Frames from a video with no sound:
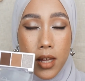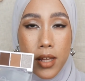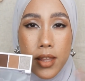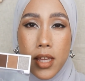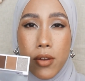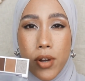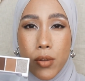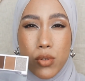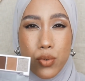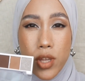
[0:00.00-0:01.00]
I think
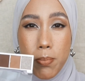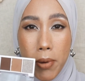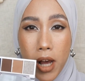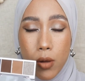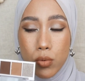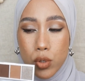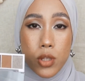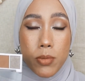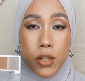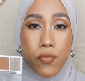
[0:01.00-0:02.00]
around £3,
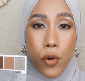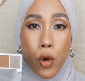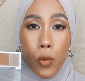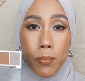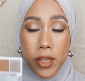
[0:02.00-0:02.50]
suitable for